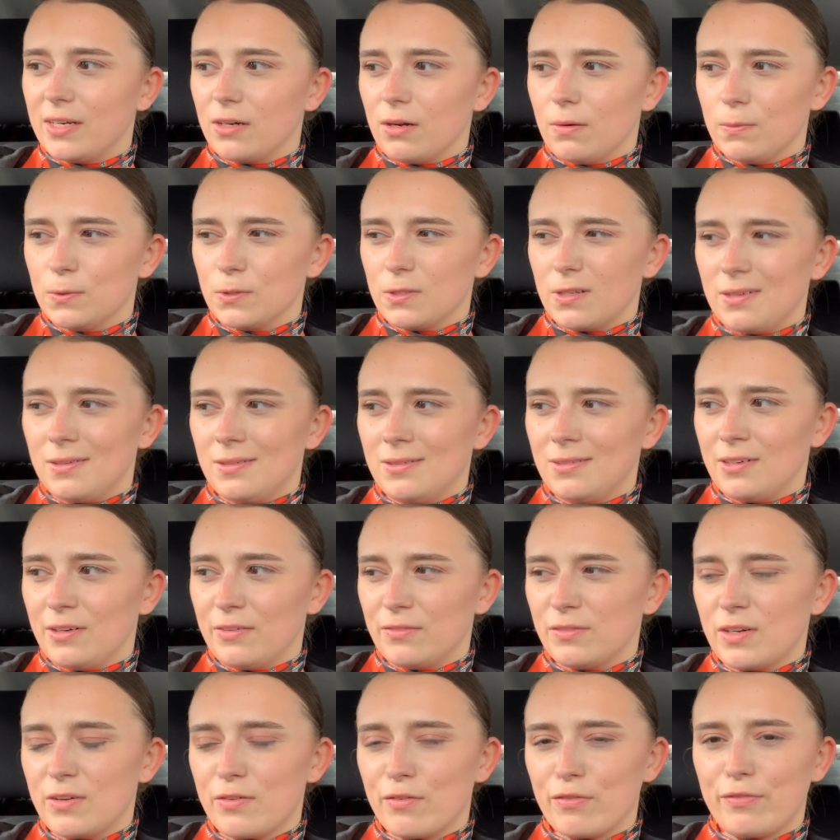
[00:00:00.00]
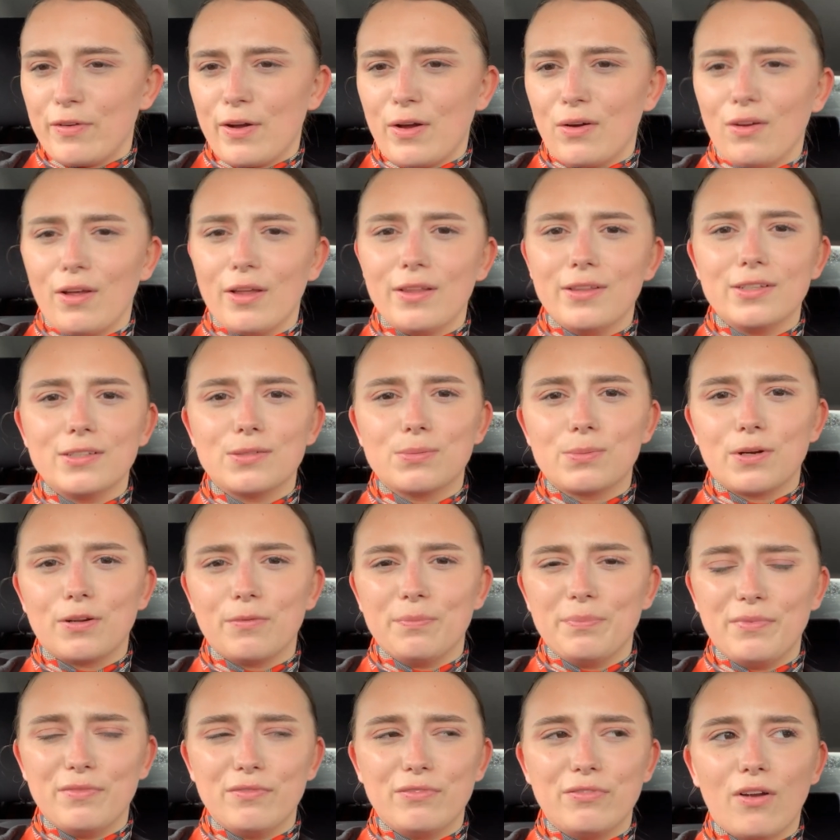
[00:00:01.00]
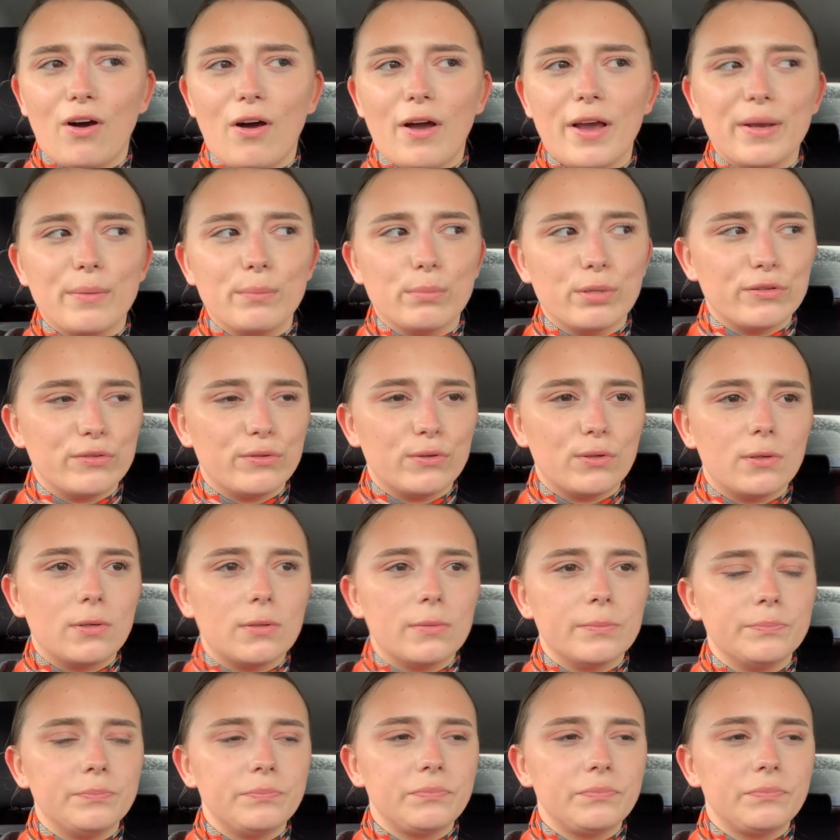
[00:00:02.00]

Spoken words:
I was like, oh, I've never felt like this when I've been flying before.